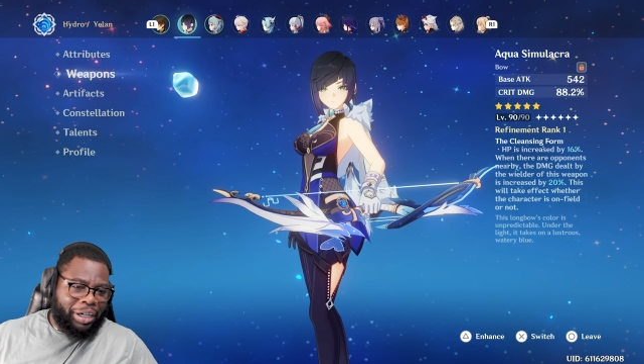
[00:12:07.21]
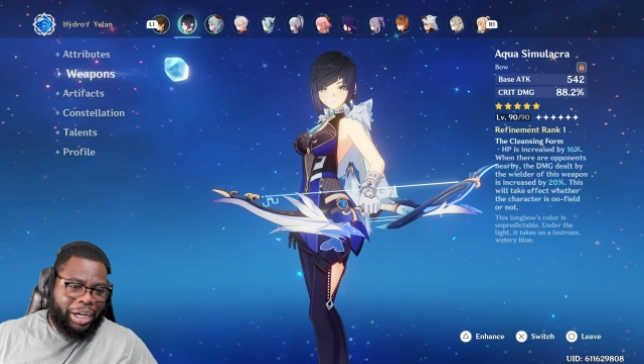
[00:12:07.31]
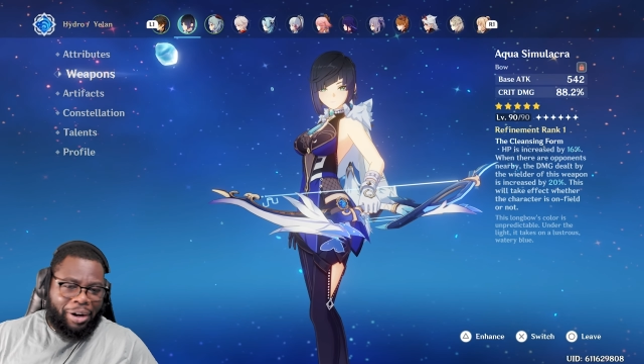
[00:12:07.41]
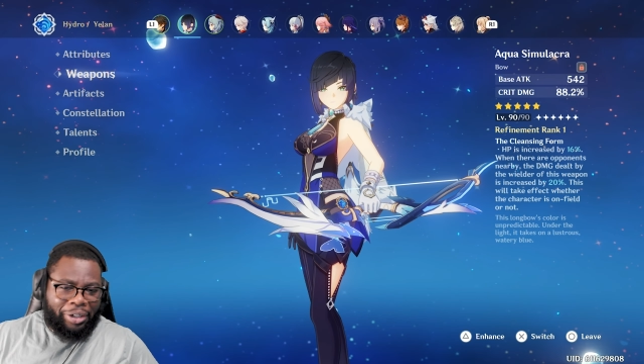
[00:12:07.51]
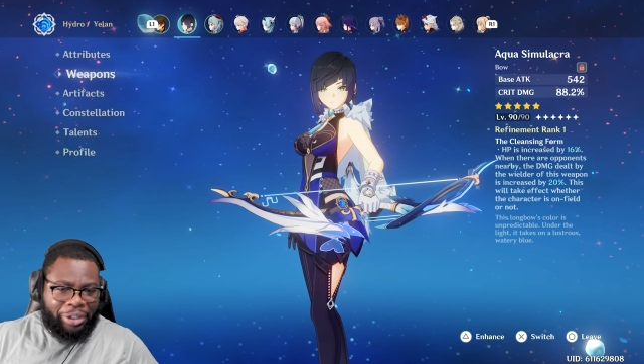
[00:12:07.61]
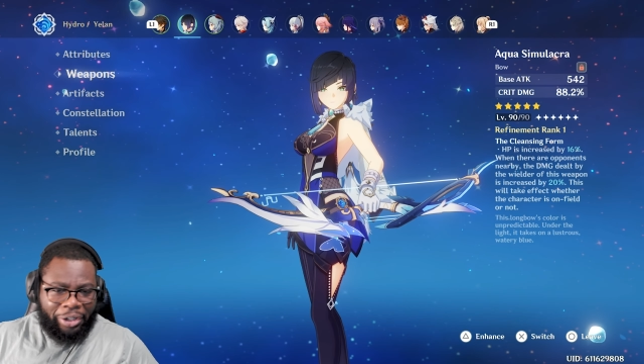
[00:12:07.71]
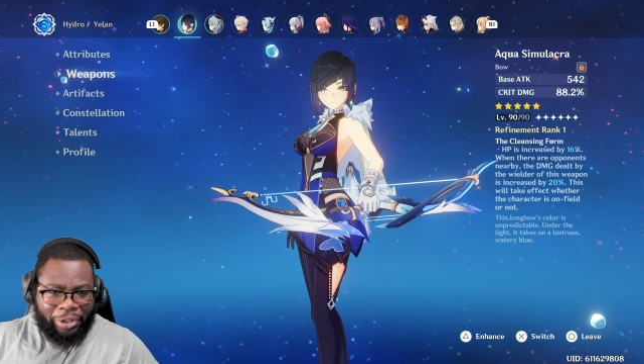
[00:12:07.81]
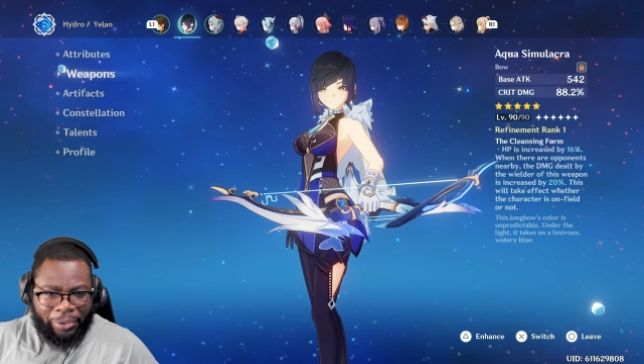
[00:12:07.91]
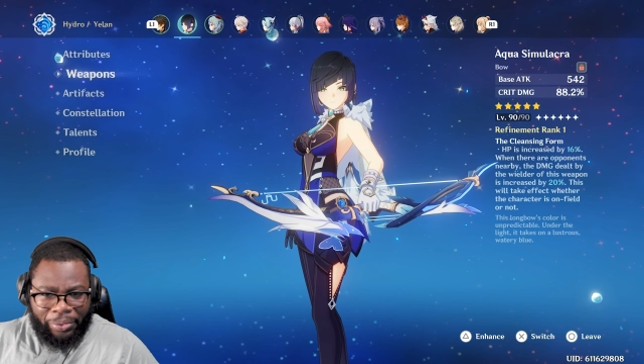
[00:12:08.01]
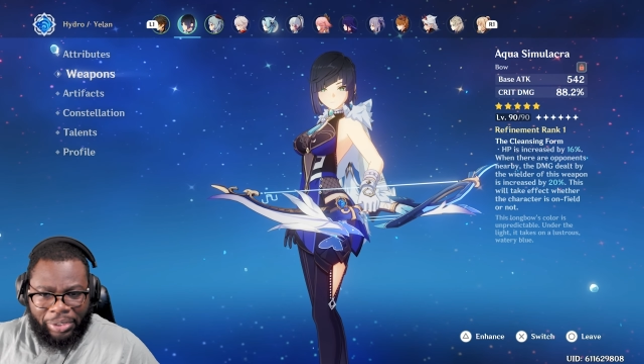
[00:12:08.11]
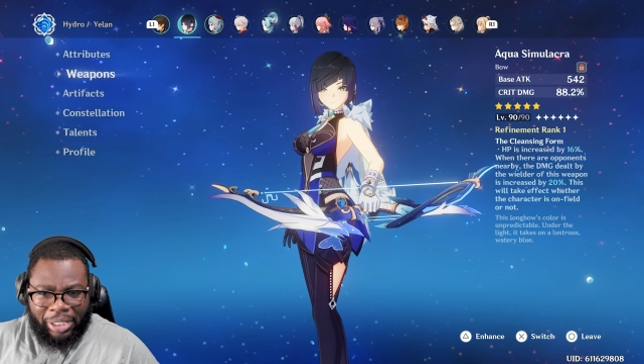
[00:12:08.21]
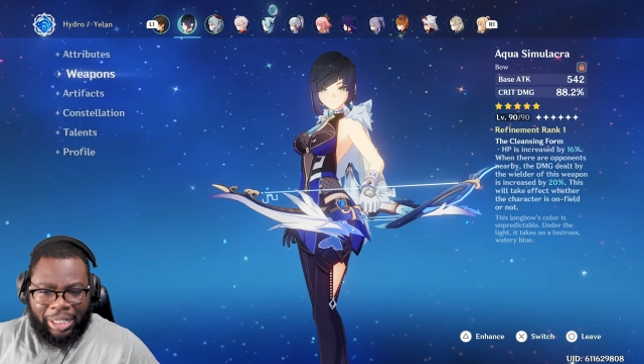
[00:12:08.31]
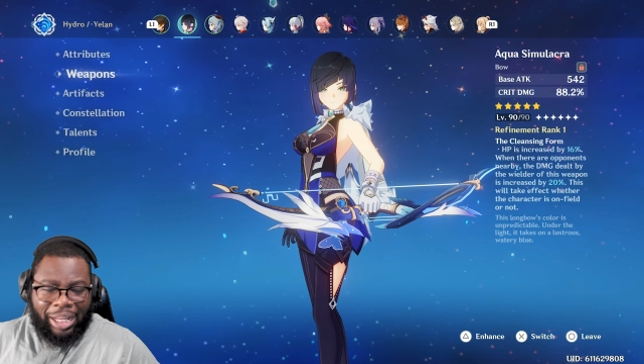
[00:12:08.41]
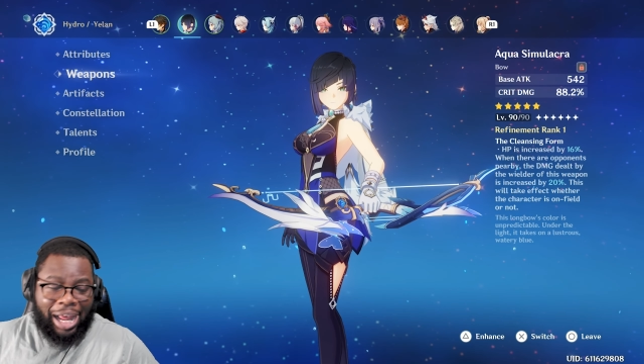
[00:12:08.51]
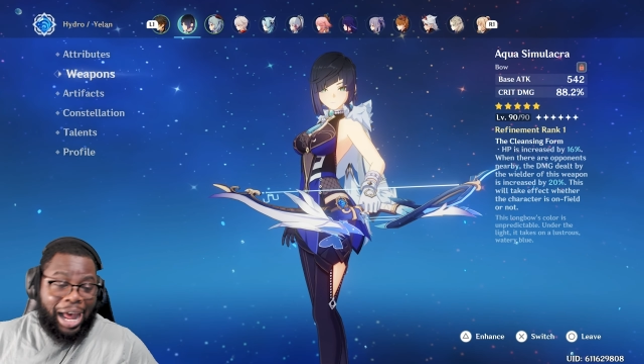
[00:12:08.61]
character to use.
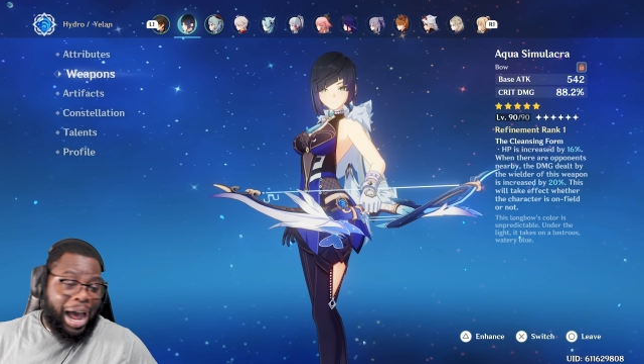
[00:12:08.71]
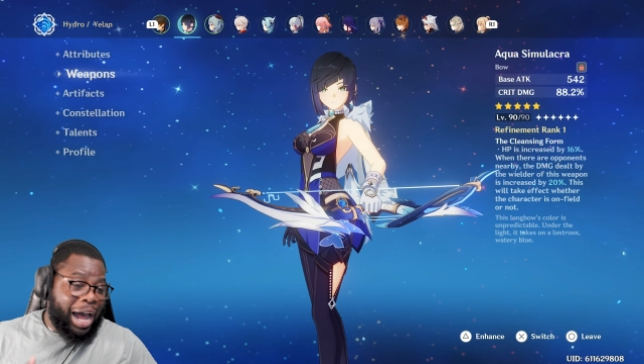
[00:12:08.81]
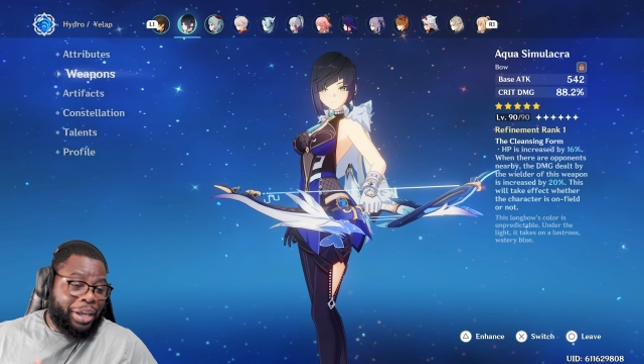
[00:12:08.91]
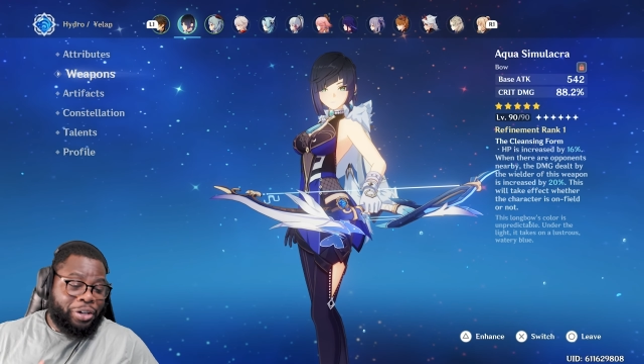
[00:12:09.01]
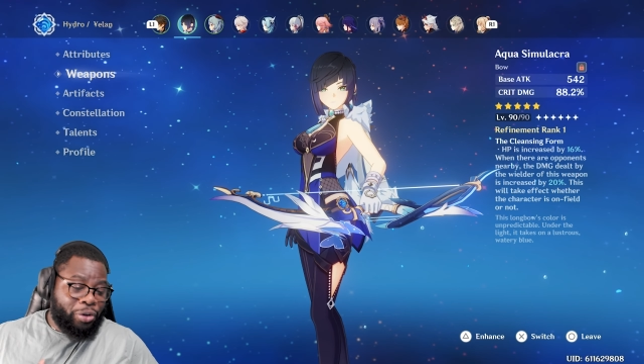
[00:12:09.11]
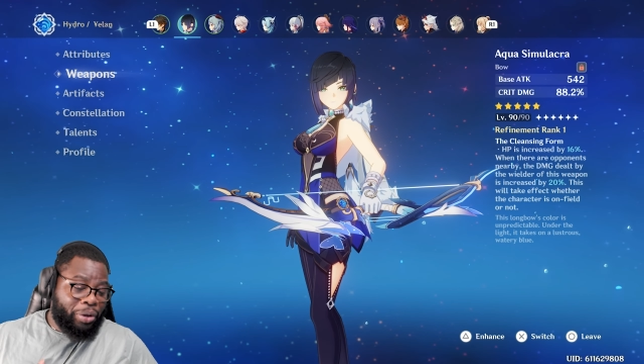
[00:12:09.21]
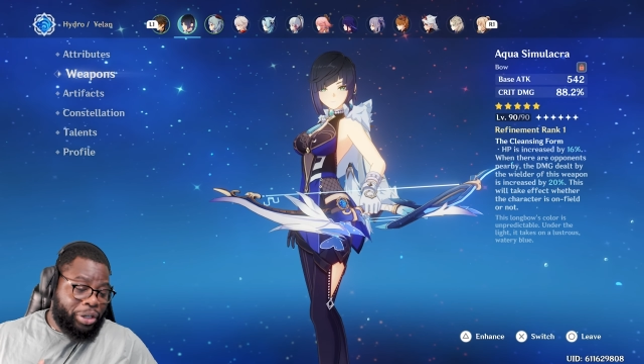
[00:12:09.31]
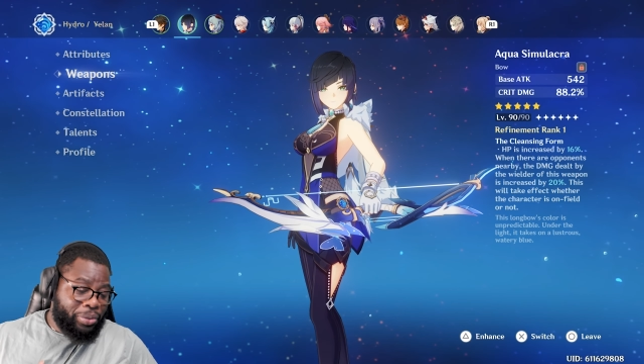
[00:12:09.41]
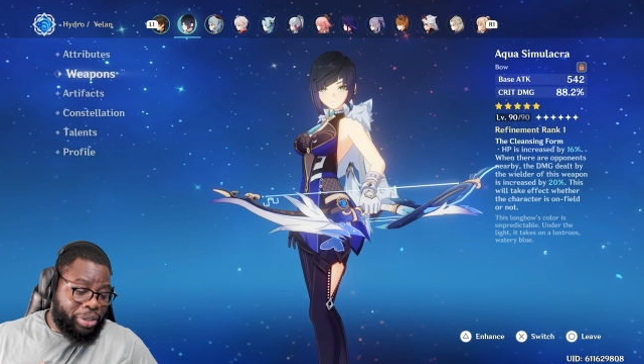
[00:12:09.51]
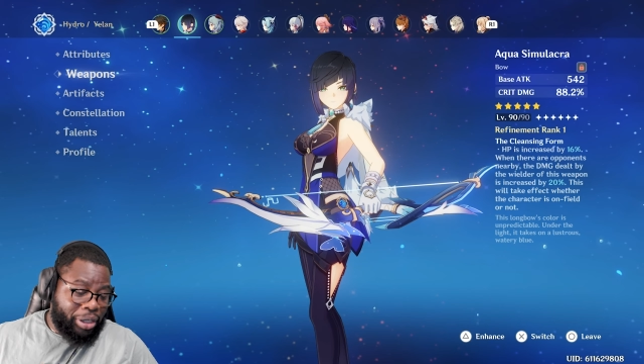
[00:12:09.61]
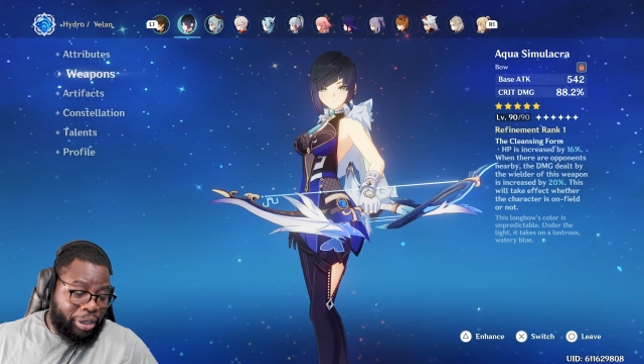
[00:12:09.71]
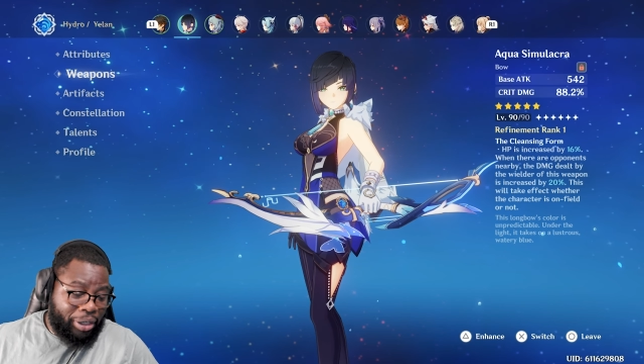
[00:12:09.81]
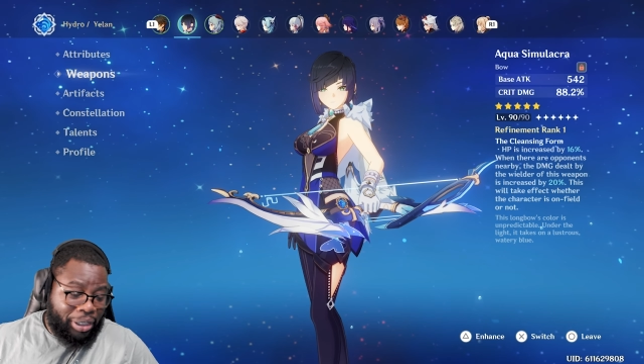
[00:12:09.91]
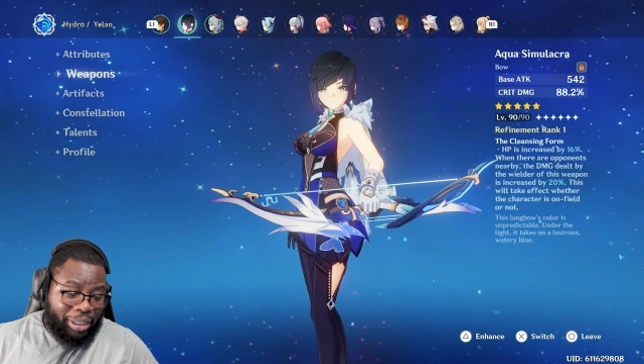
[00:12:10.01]
Uh, I enjoy using her.